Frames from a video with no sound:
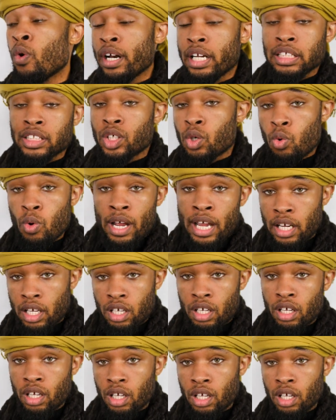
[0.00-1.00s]
is
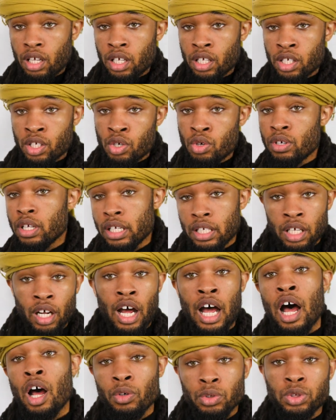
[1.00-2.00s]
quick, you need to
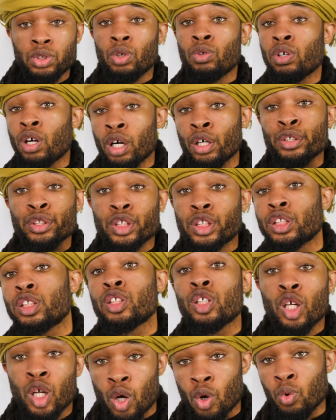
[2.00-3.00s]
also learn
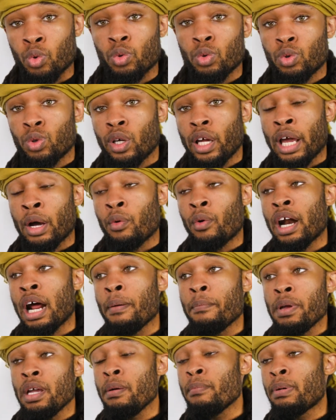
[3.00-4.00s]
slow. And what
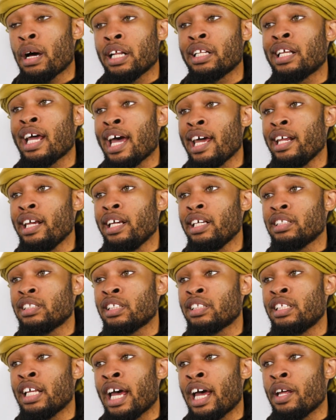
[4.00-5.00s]
I mean by that
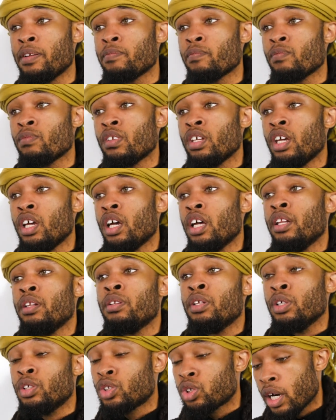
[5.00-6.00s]
is that
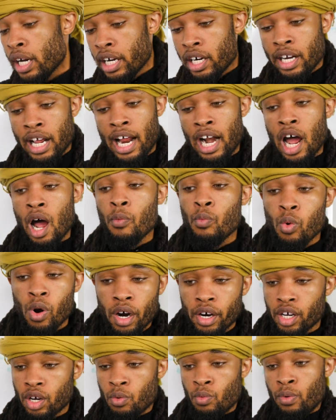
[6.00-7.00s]
the trainer that I'm
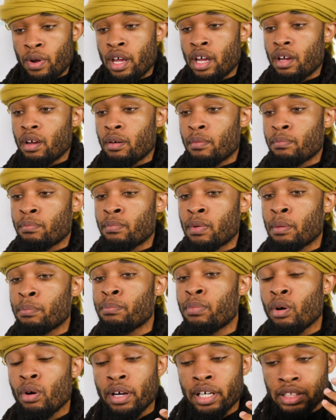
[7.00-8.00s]
working with, my
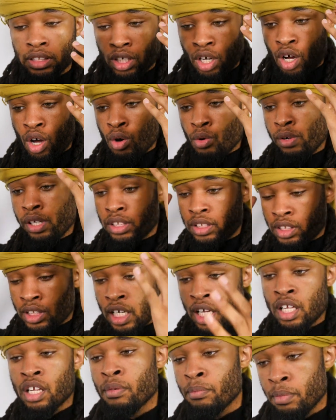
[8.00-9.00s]
boy is always
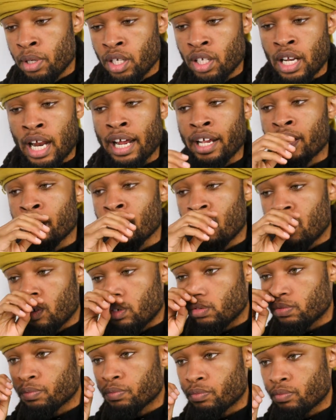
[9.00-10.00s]
telling me like,
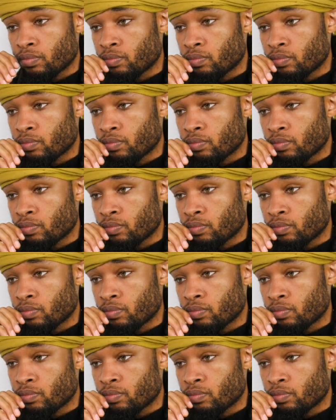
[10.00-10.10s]
yo,